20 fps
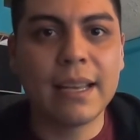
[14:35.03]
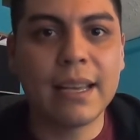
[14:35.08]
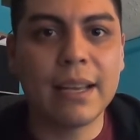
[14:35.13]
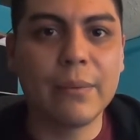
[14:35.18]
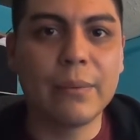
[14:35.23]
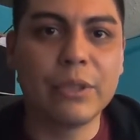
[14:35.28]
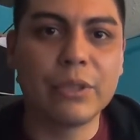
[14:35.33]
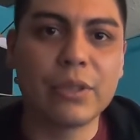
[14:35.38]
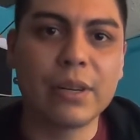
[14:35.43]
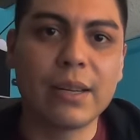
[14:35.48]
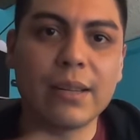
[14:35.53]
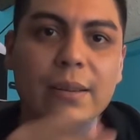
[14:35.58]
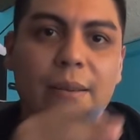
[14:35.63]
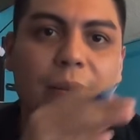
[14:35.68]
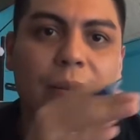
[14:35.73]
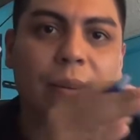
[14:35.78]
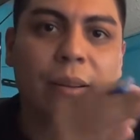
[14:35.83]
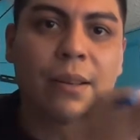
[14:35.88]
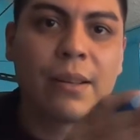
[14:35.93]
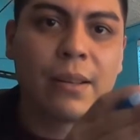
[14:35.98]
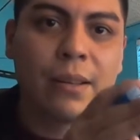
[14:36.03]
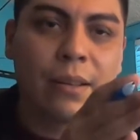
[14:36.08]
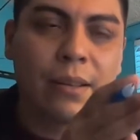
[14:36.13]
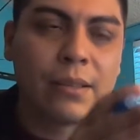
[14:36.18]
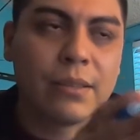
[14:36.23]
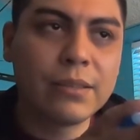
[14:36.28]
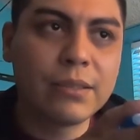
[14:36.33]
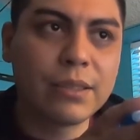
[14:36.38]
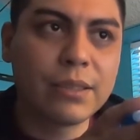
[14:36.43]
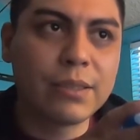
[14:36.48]
And we try to
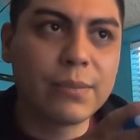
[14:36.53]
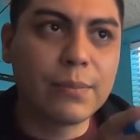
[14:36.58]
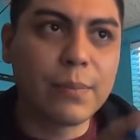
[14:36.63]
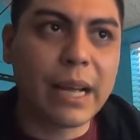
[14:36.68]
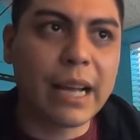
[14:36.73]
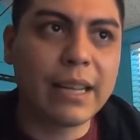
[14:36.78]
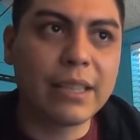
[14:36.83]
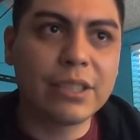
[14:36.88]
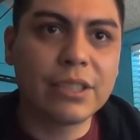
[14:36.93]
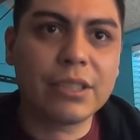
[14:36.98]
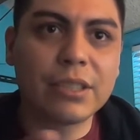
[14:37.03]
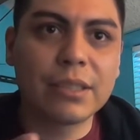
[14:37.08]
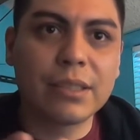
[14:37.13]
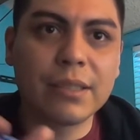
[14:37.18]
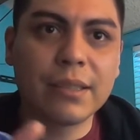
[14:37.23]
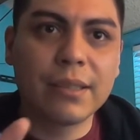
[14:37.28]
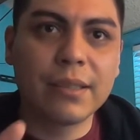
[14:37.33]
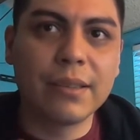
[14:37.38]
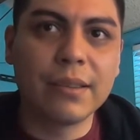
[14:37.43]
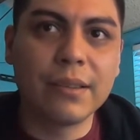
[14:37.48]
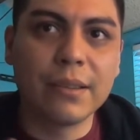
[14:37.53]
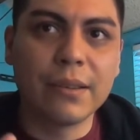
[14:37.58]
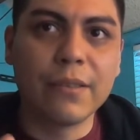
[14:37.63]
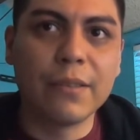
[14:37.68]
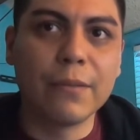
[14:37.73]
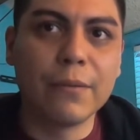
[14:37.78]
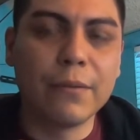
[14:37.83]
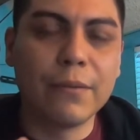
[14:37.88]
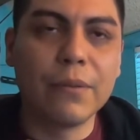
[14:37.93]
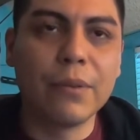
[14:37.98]
just match
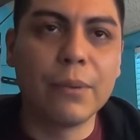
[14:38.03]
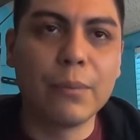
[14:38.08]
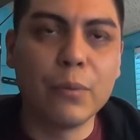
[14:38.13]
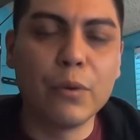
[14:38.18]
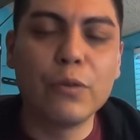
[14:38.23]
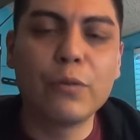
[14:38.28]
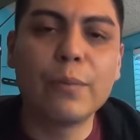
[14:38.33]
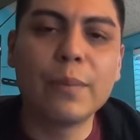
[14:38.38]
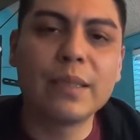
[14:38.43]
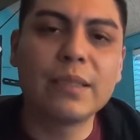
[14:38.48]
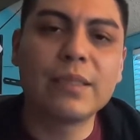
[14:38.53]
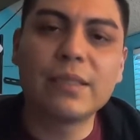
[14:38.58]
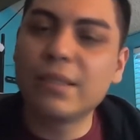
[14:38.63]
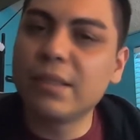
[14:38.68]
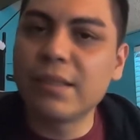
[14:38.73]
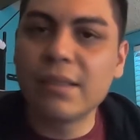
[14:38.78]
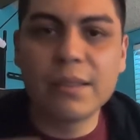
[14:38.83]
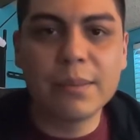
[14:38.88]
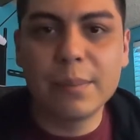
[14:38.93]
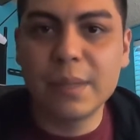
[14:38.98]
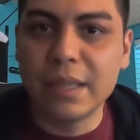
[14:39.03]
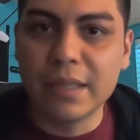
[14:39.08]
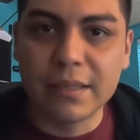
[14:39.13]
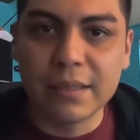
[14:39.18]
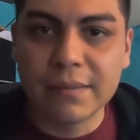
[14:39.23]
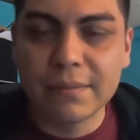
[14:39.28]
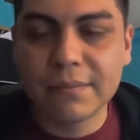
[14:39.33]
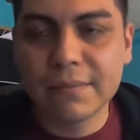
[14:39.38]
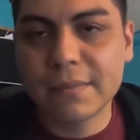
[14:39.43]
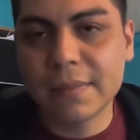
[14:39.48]
the movements to the beat.